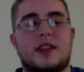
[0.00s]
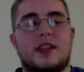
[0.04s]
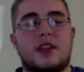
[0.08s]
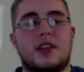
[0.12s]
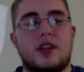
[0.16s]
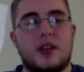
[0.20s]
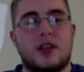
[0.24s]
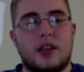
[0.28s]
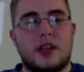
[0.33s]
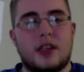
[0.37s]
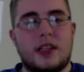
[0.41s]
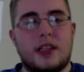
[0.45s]

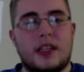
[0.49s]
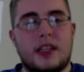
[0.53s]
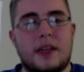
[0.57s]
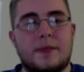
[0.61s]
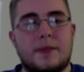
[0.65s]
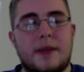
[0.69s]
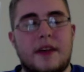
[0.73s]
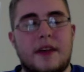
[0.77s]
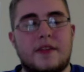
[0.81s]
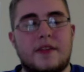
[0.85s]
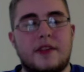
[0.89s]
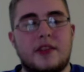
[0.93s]
to clean up
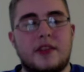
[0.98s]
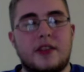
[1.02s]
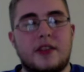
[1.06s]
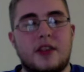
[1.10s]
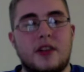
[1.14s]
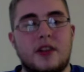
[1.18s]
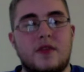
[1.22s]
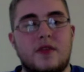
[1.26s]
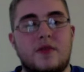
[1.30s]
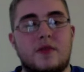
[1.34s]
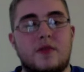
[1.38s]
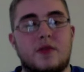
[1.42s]
after
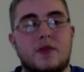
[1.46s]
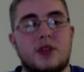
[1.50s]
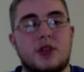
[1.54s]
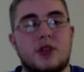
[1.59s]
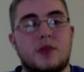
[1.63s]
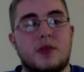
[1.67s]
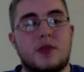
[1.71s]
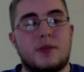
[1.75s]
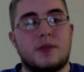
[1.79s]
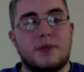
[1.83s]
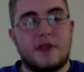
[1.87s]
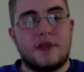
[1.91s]
yourself, which
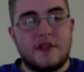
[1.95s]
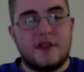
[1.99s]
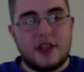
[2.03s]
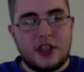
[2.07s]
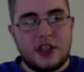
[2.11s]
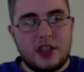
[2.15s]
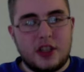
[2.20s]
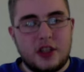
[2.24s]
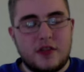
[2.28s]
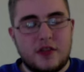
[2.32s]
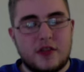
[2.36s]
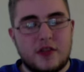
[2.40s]
would
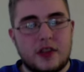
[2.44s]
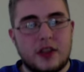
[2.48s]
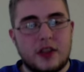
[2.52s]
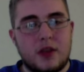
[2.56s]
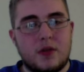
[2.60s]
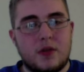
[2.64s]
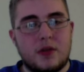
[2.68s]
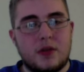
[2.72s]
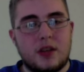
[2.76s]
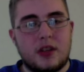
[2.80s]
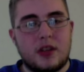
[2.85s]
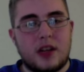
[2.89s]
prevent you from
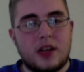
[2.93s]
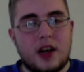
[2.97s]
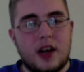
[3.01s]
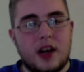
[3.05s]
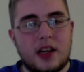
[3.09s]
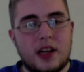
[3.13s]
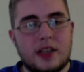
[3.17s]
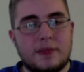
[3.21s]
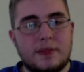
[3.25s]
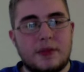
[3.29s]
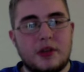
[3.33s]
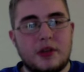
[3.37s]
going to the
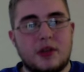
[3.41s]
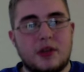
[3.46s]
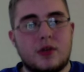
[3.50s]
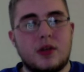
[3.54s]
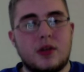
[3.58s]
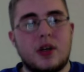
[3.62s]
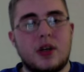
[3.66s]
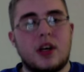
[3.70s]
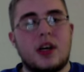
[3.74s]
hospital,